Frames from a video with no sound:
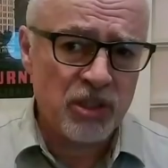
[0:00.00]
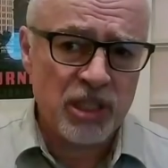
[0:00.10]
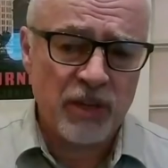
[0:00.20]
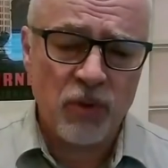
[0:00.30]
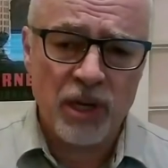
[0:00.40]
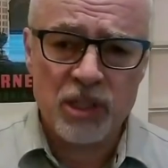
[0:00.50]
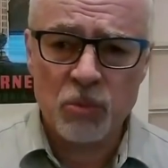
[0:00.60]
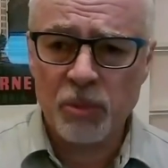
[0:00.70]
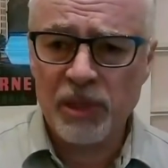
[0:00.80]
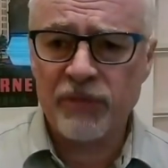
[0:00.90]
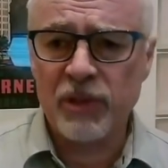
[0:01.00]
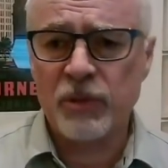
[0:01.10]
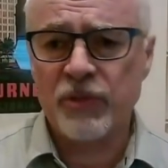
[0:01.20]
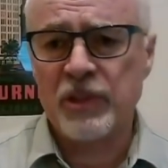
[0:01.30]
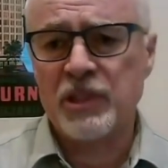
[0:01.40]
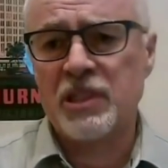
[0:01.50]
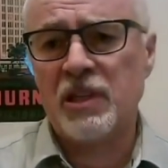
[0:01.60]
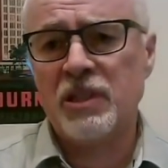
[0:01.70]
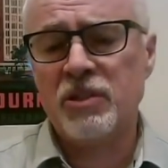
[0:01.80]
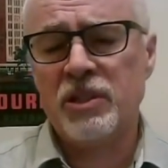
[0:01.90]
South Wales and we'll be living with it just
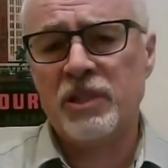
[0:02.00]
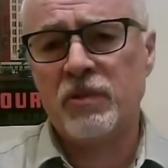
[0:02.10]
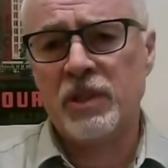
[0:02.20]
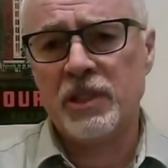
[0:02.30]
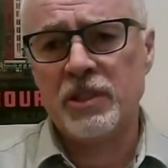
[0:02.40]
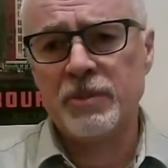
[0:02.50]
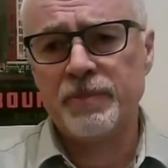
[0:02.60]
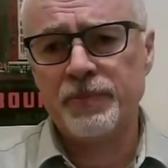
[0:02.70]
like New South Wales.